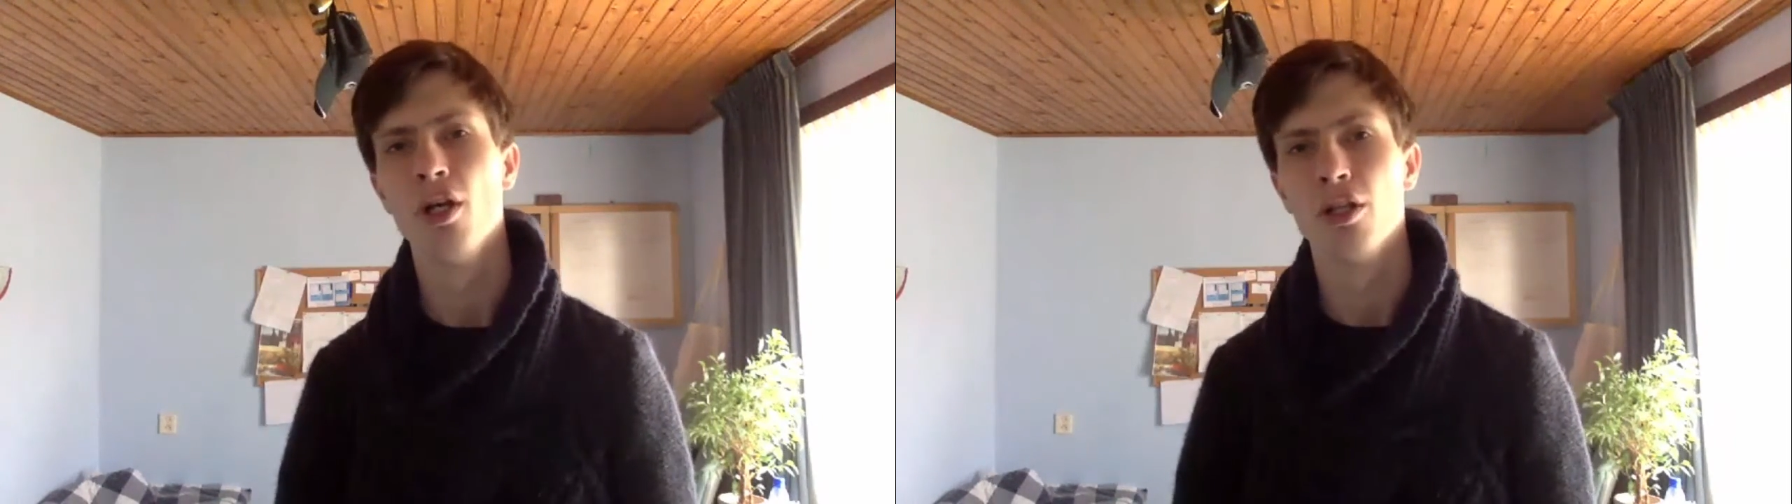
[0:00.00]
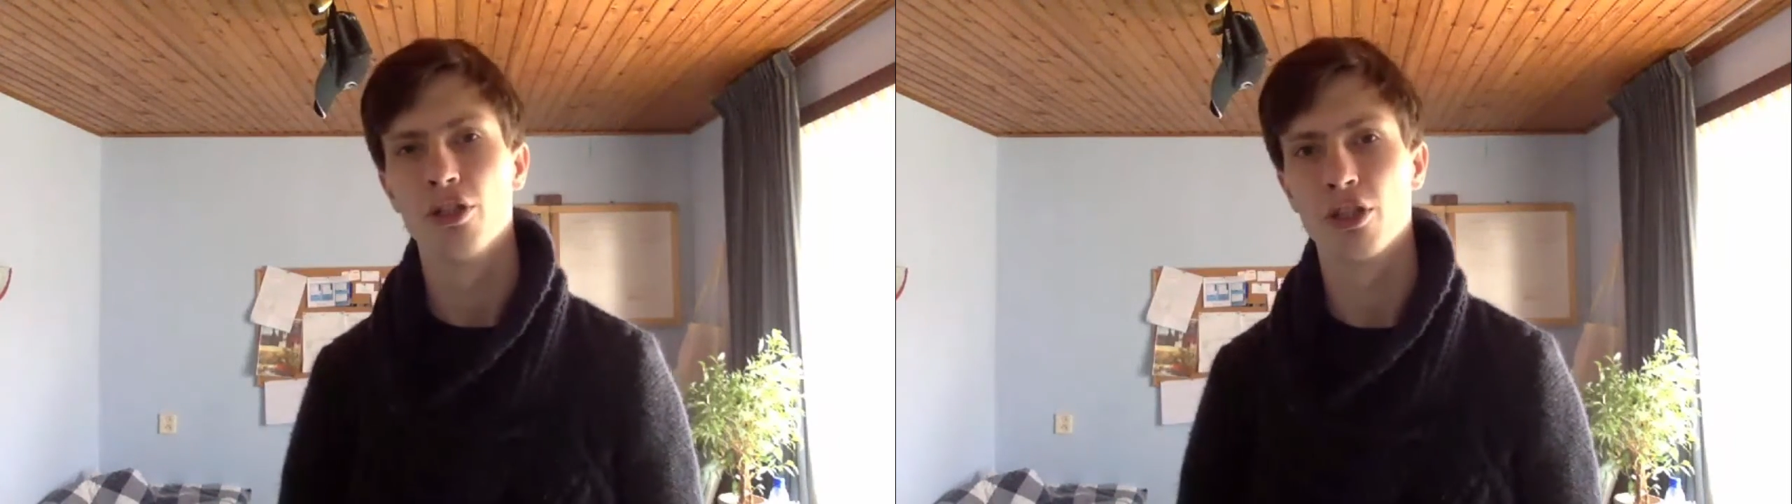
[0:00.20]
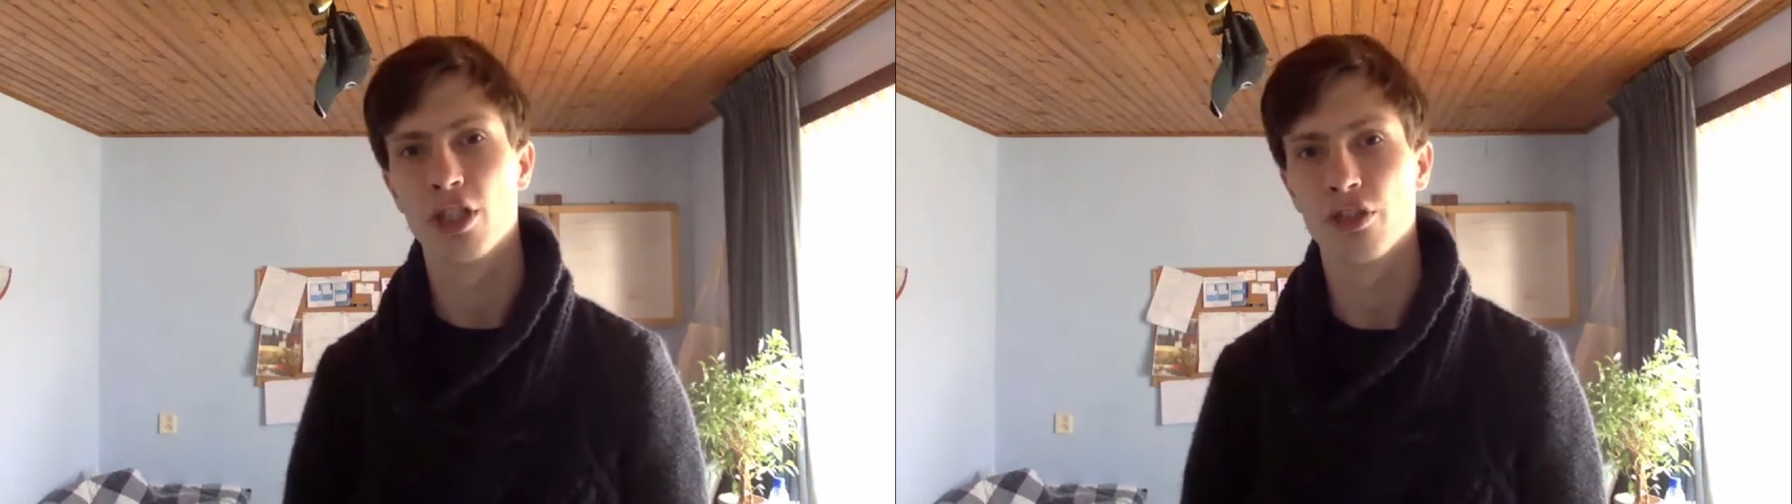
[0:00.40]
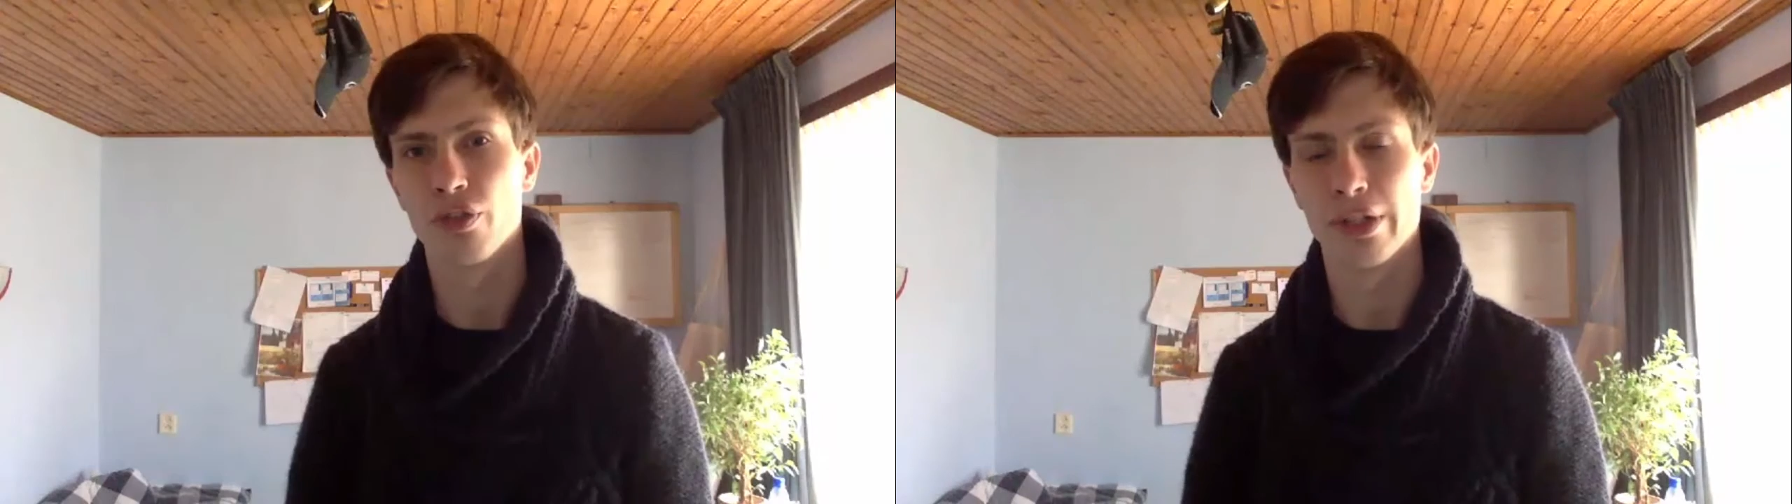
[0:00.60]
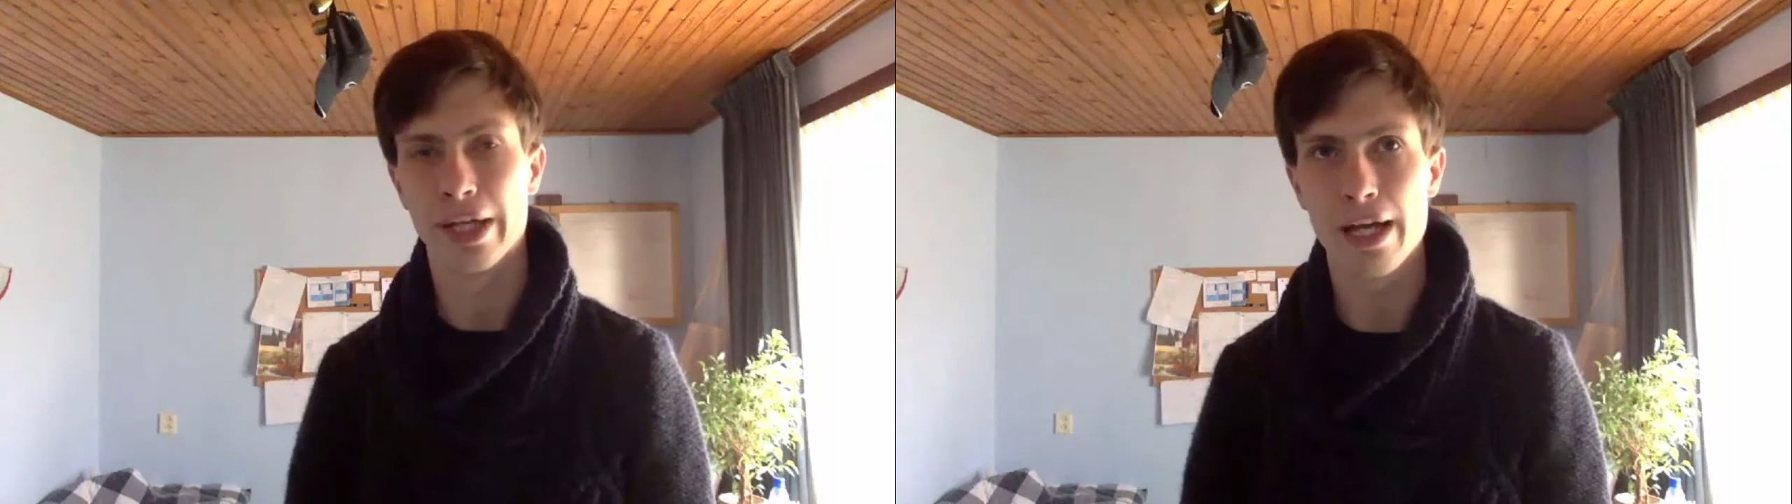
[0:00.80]
successful
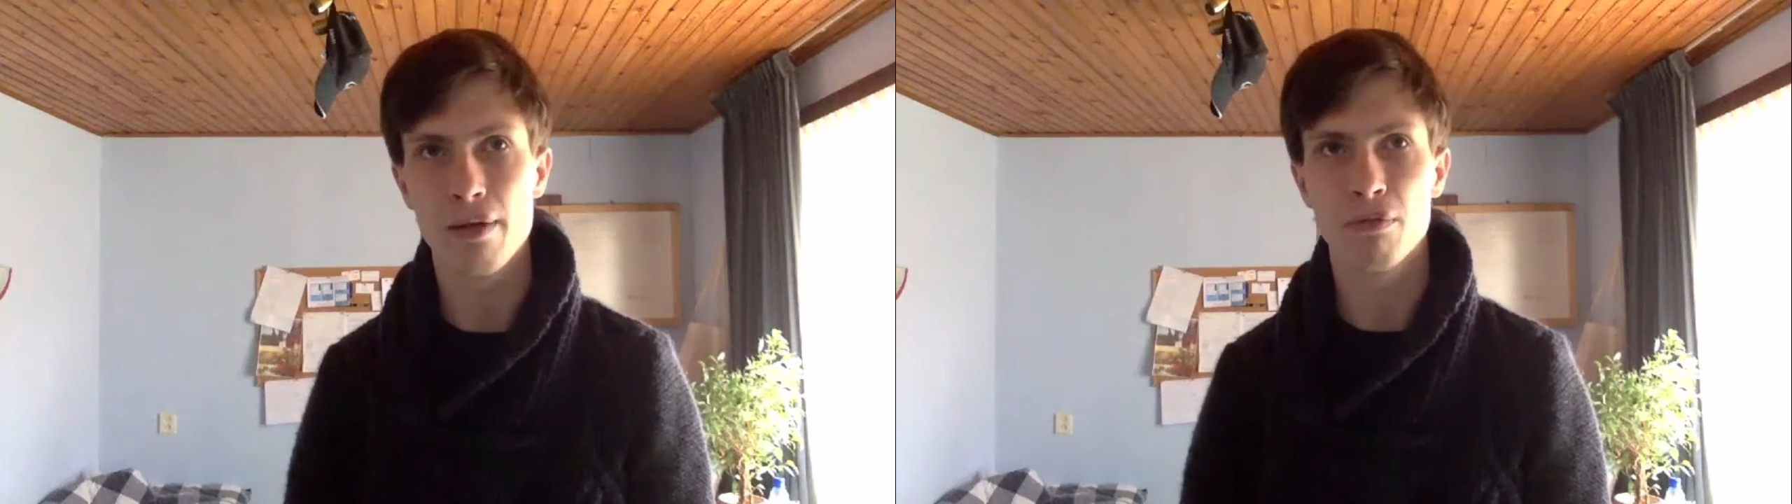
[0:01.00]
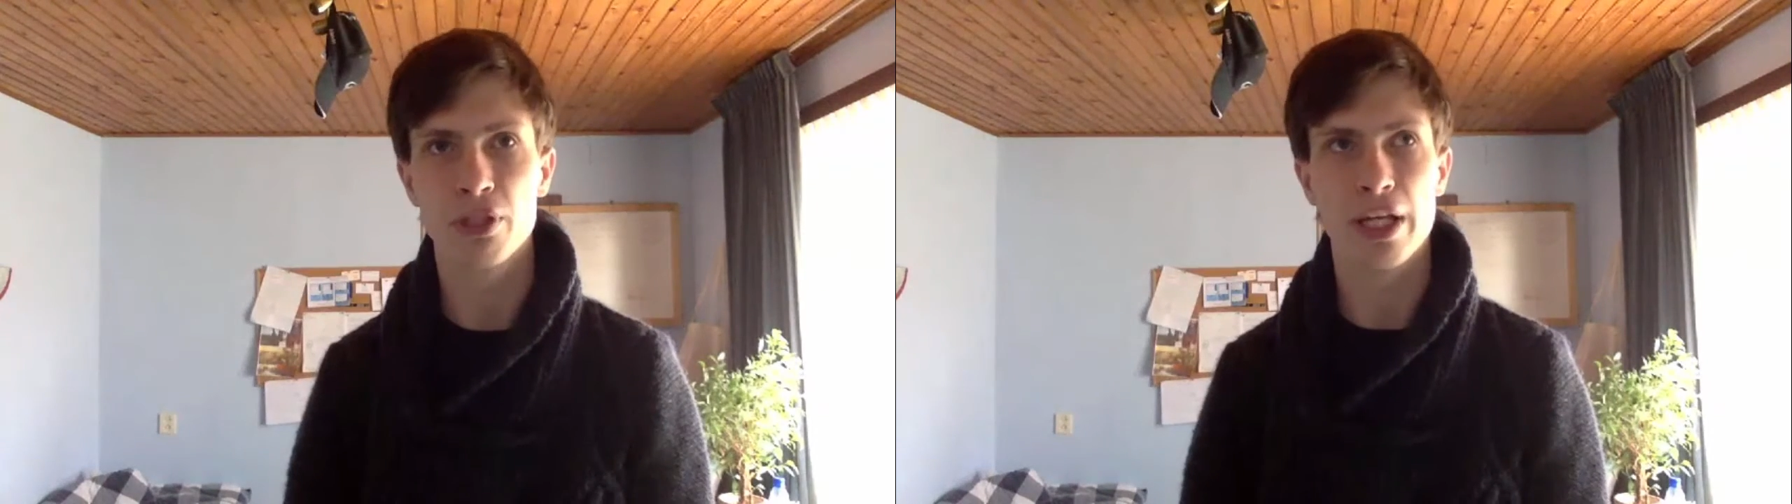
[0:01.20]
games,